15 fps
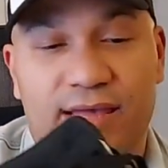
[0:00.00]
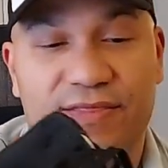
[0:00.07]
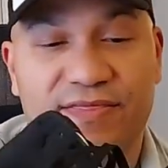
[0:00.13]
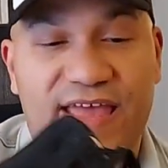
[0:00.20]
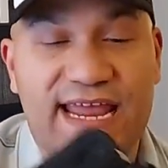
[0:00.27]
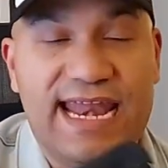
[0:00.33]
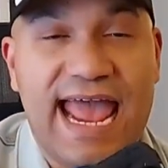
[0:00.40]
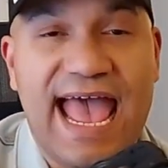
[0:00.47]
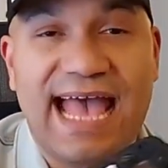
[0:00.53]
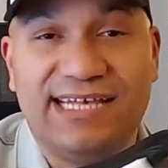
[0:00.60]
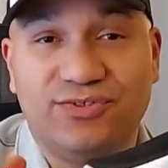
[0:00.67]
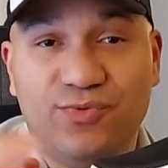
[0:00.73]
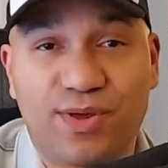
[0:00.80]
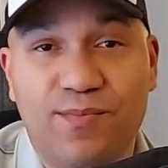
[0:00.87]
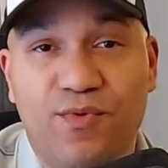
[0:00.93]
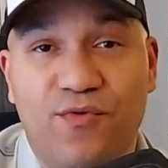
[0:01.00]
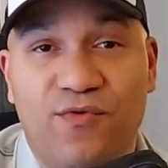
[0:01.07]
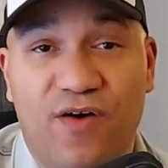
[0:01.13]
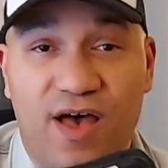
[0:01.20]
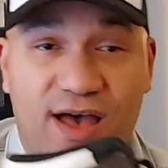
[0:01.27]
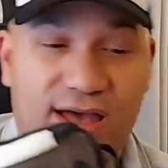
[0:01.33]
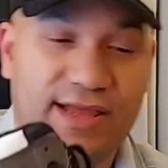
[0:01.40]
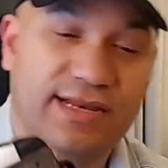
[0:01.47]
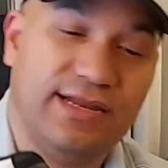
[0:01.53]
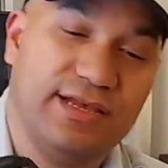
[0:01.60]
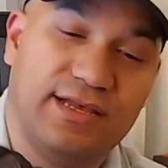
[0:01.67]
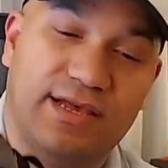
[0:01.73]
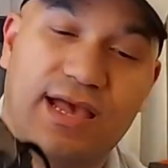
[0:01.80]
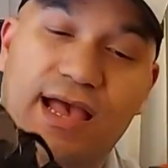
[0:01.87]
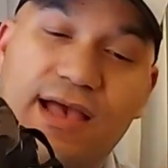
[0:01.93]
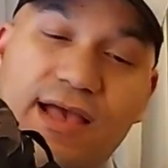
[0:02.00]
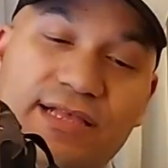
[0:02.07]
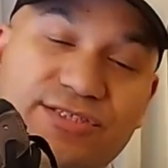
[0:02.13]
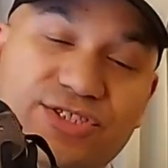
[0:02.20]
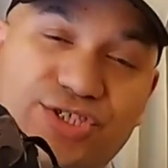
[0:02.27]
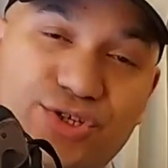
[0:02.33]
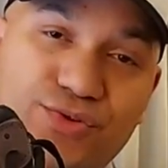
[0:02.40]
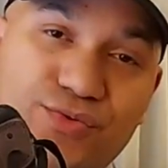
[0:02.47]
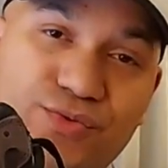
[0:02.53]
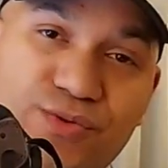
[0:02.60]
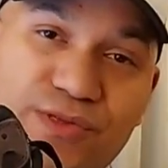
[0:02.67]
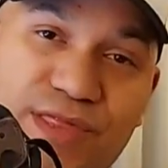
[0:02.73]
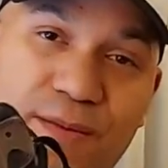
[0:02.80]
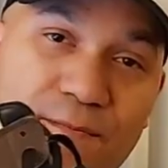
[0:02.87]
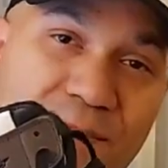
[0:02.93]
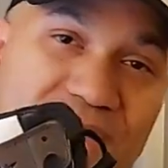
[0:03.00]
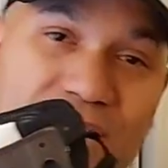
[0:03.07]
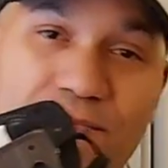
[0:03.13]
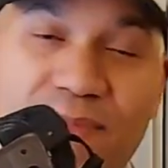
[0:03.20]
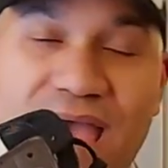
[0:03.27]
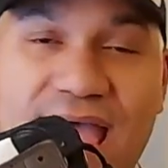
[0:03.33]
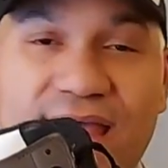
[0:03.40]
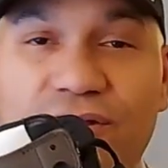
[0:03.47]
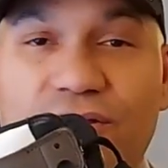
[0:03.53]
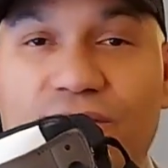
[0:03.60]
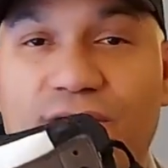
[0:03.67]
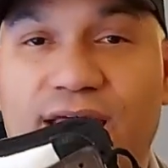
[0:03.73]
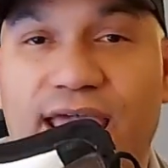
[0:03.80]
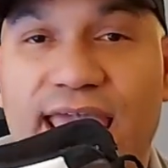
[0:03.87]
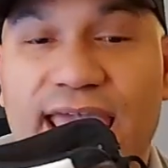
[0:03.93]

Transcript: Then as we move on to the mid panel,